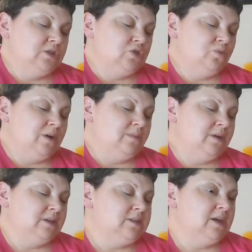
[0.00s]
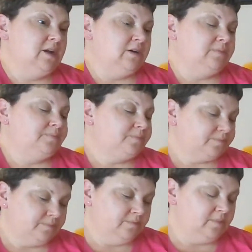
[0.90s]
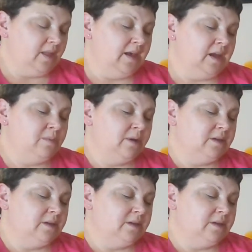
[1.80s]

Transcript: 20 minutes later, Annabelle